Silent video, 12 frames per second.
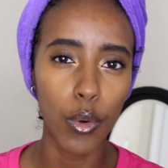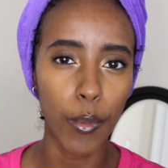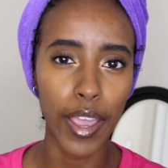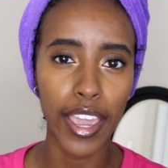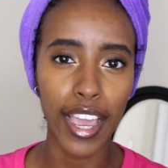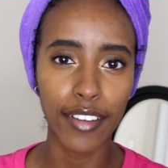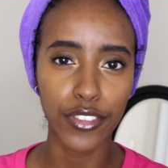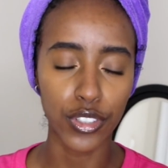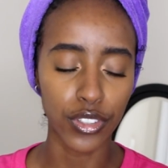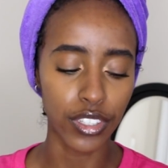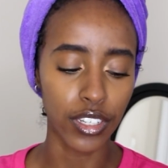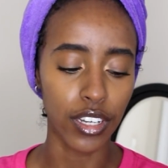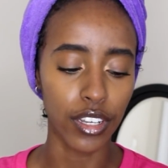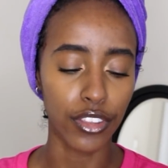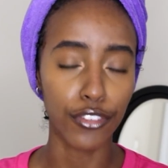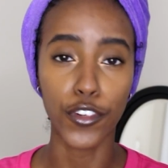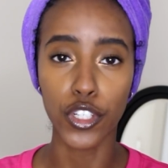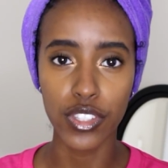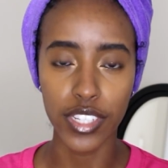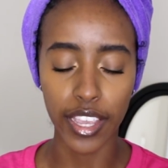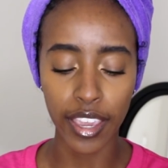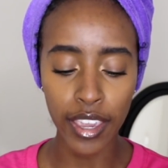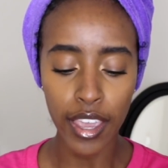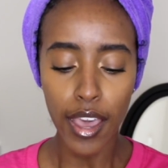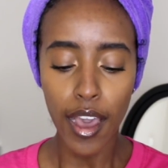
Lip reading: away after the first day.